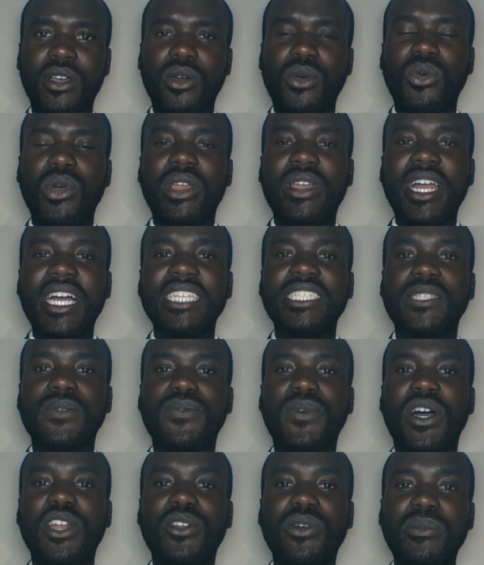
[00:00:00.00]
whereas
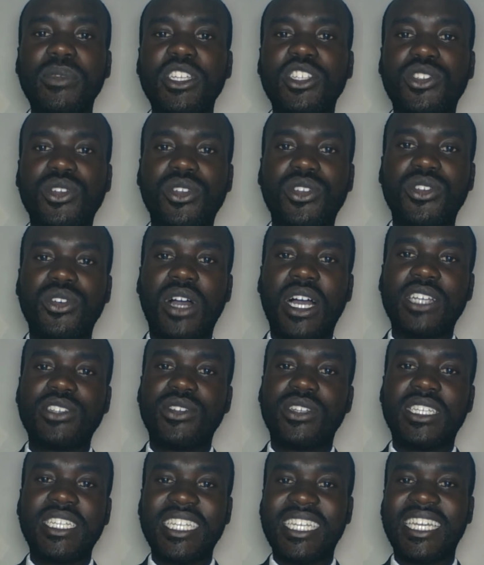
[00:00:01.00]
for an omission, you're
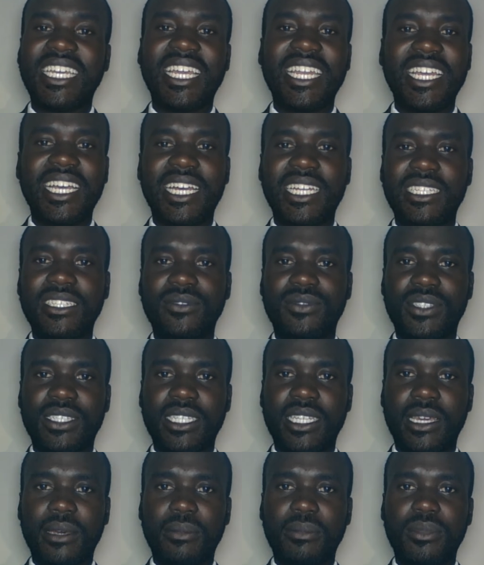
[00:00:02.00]
actually taking a negative
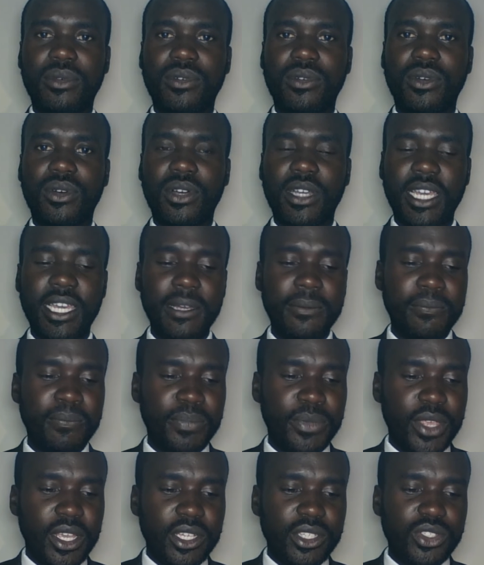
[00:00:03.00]
step, okay?
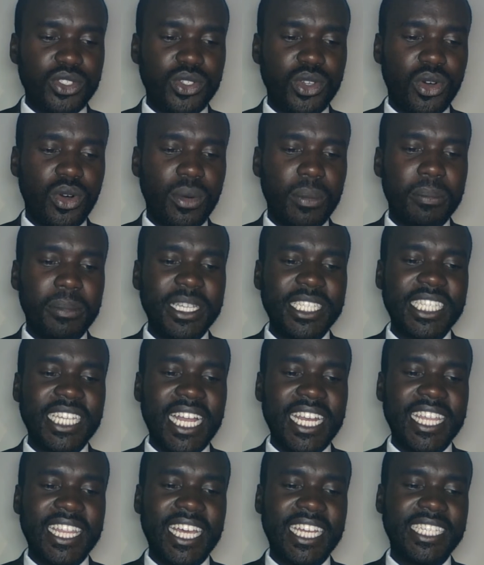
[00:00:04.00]
So
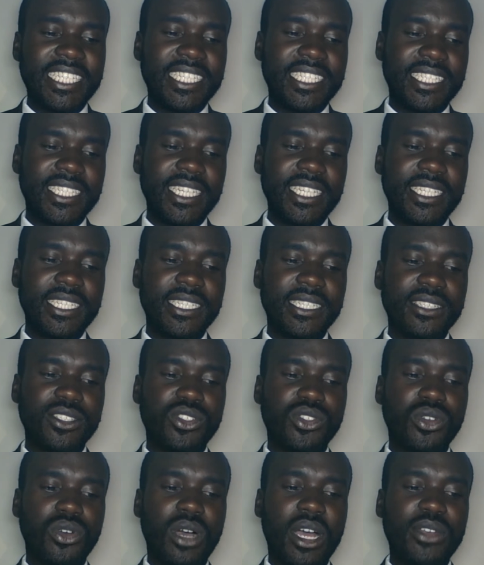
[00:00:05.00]
basically that is it.
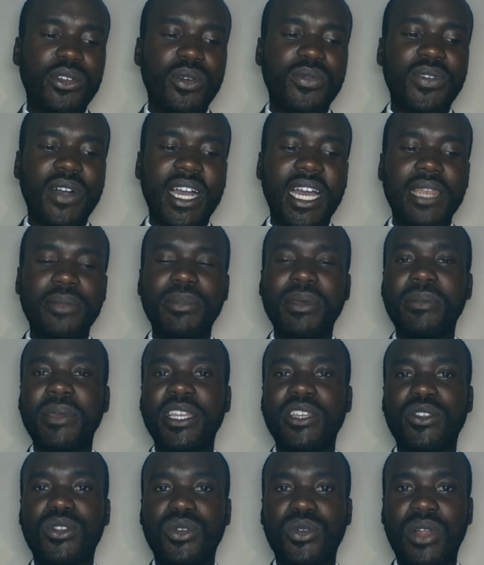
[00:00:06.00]
So an offer can be
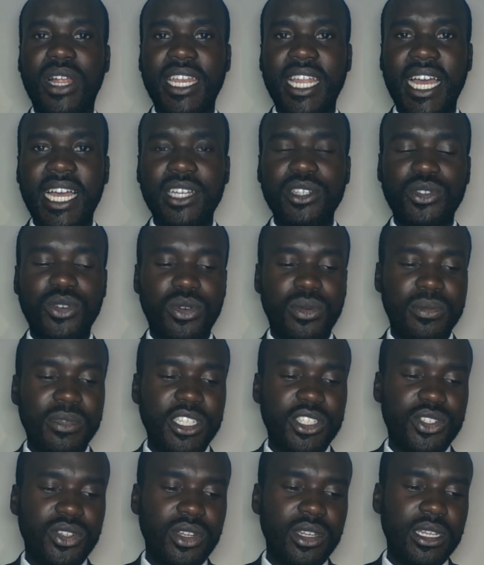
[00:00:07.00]
made through an act or
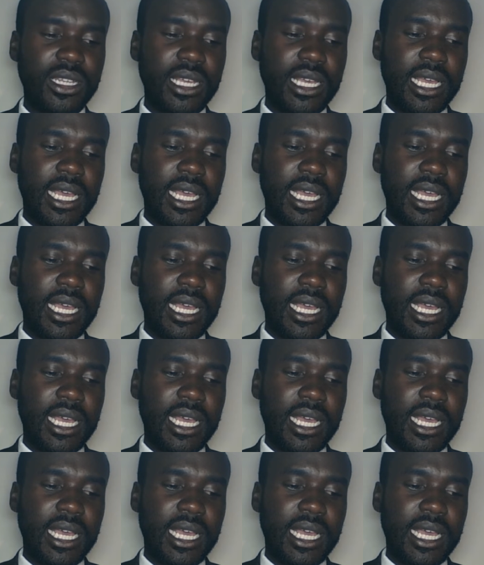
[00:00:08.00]
omission.